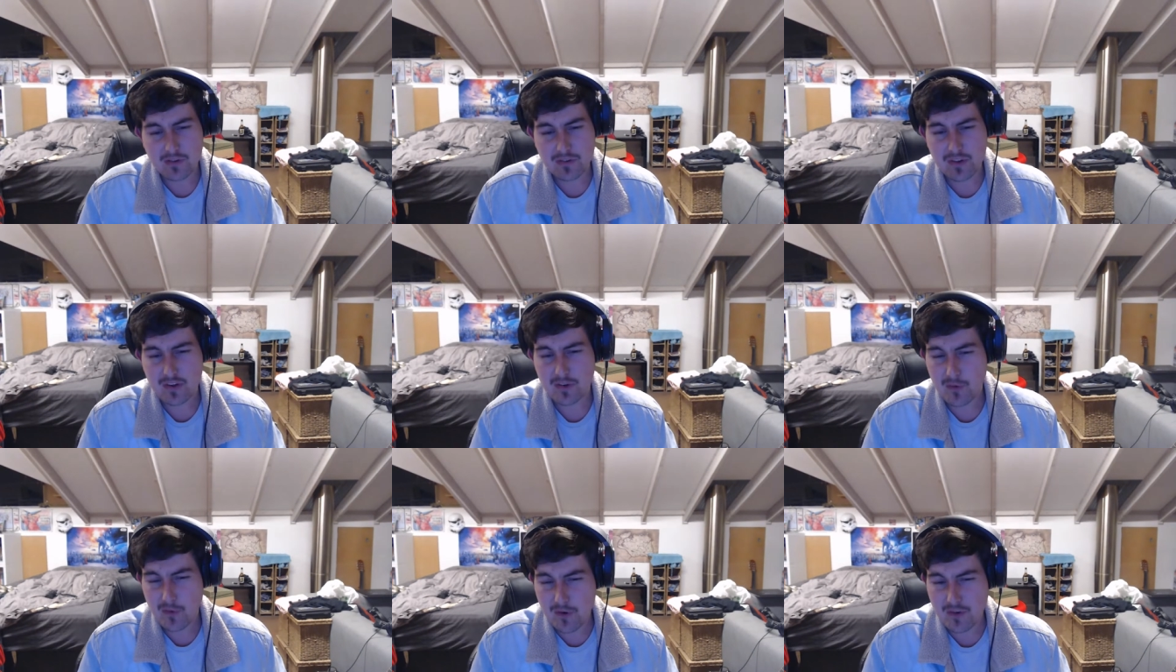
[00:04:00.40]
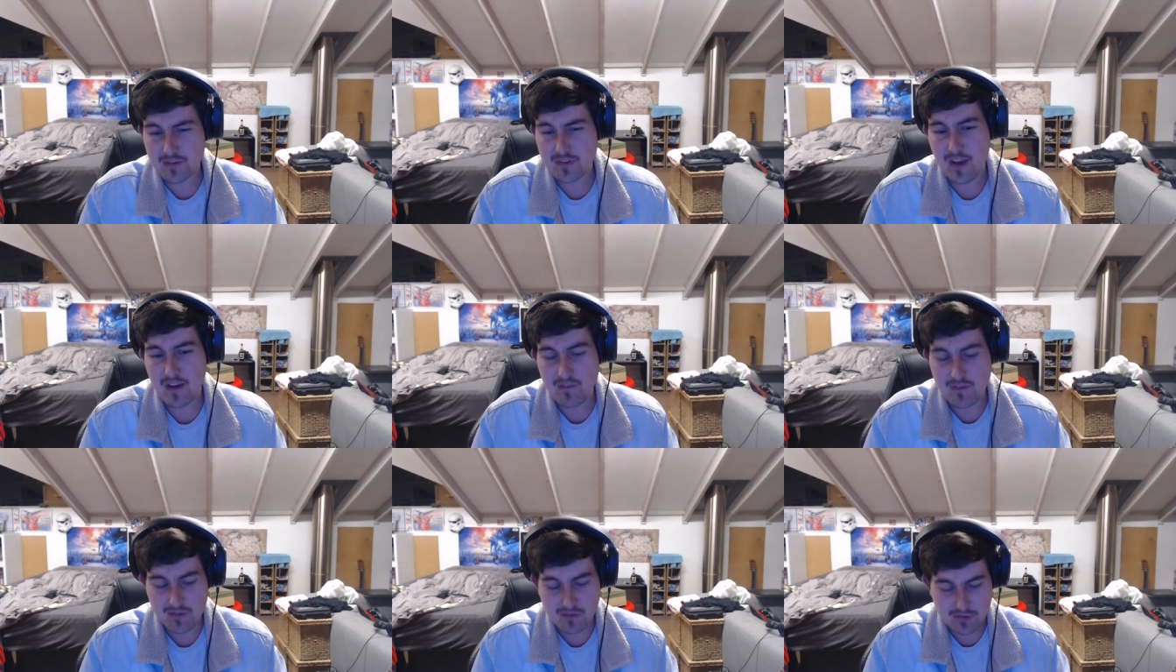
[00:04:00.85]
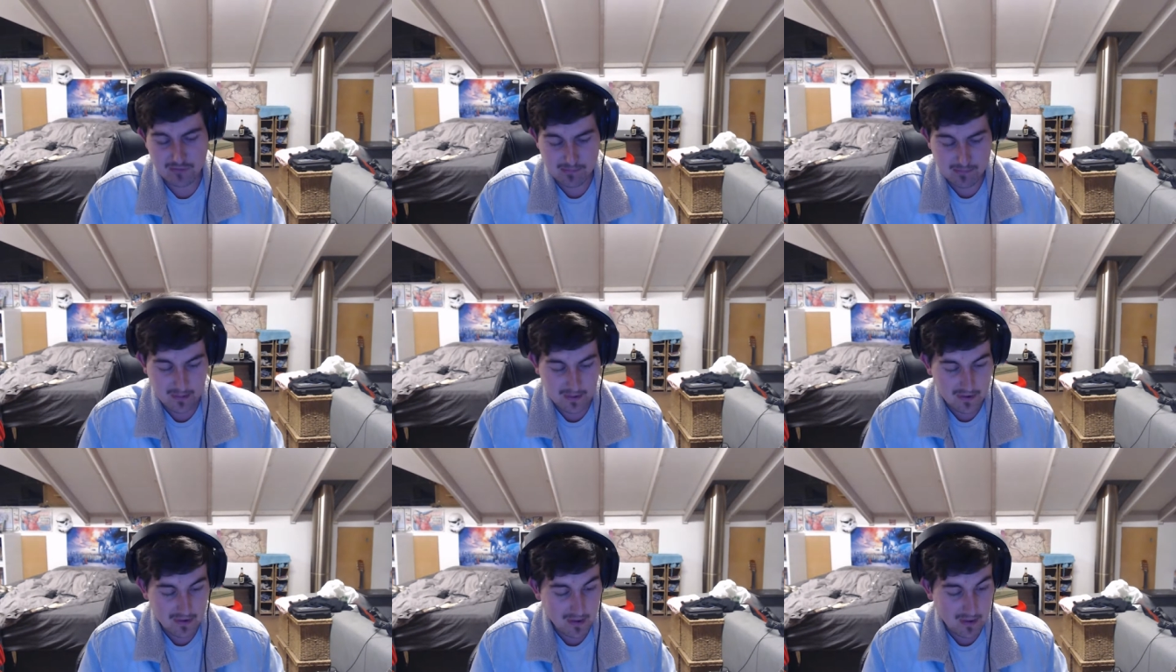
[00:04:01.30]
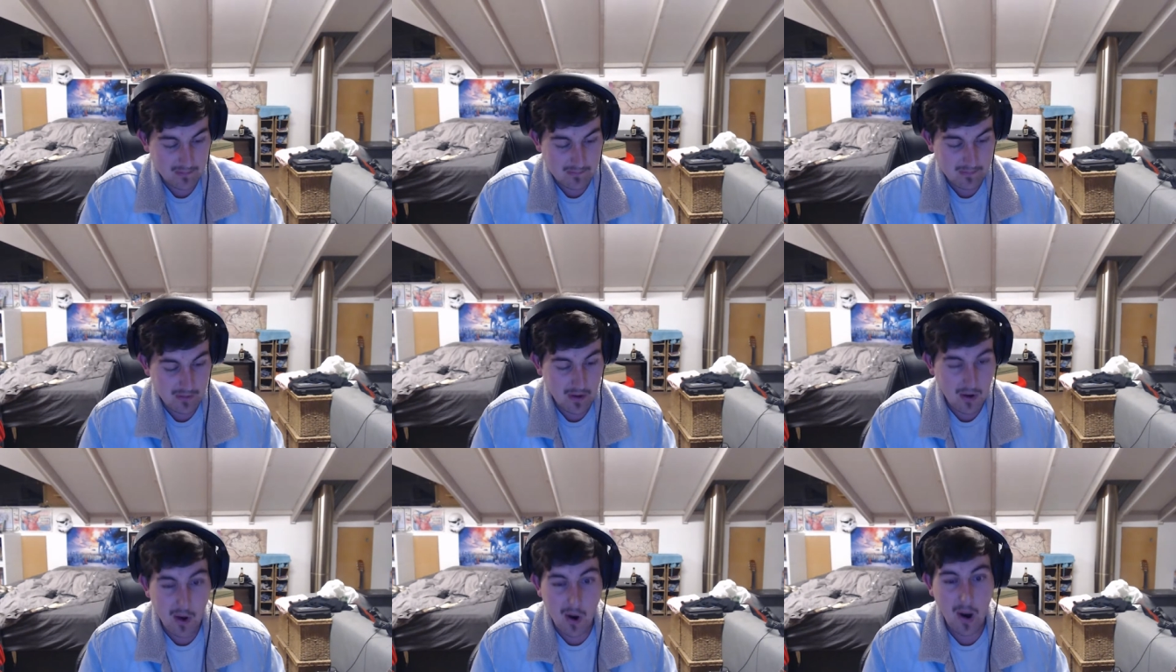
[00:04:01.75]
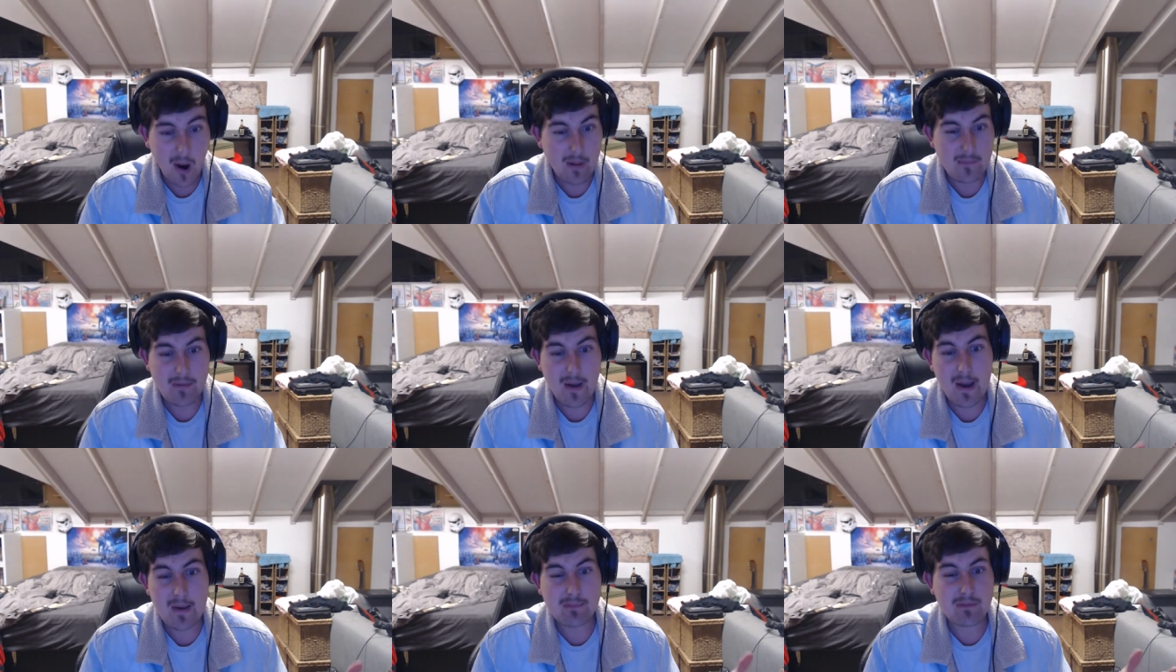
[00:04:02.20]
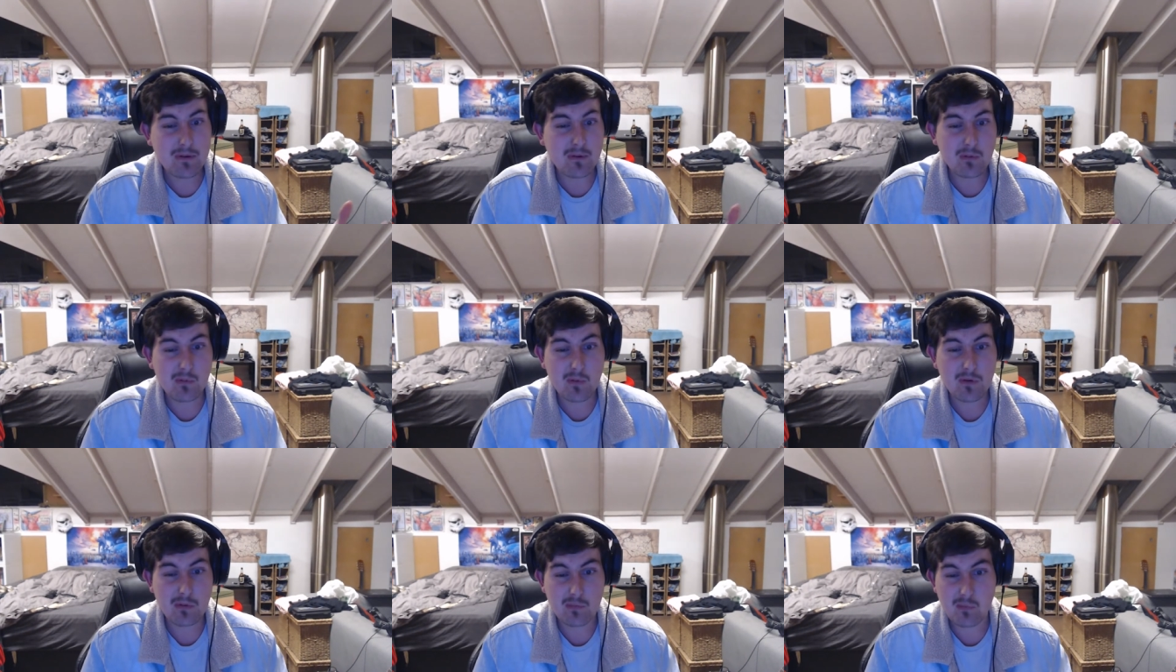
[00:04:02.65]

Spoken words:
of Chris Evans, but I'm happy with